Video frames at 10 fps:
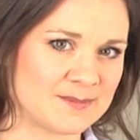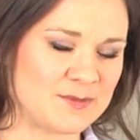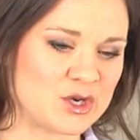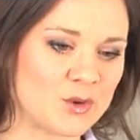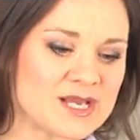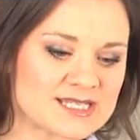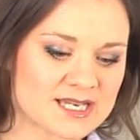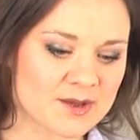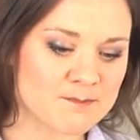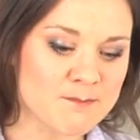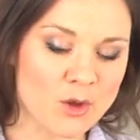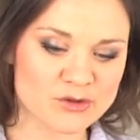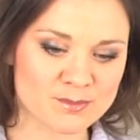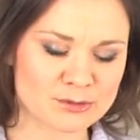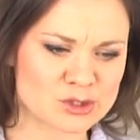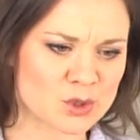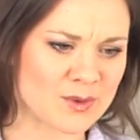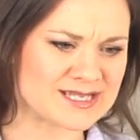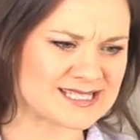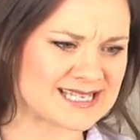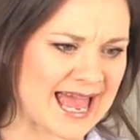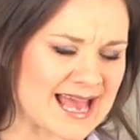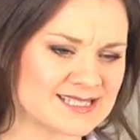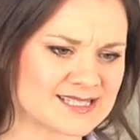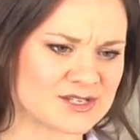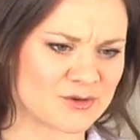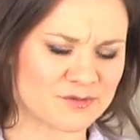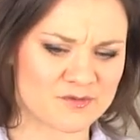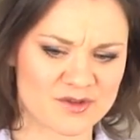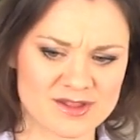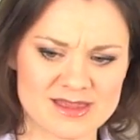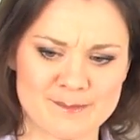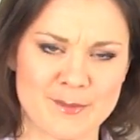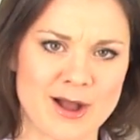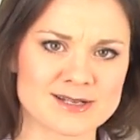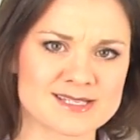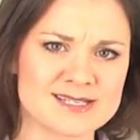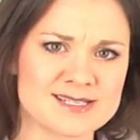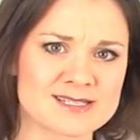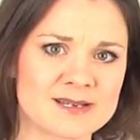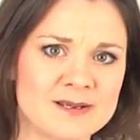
You know, is it a multiple choice test, you know, fill in the boxes?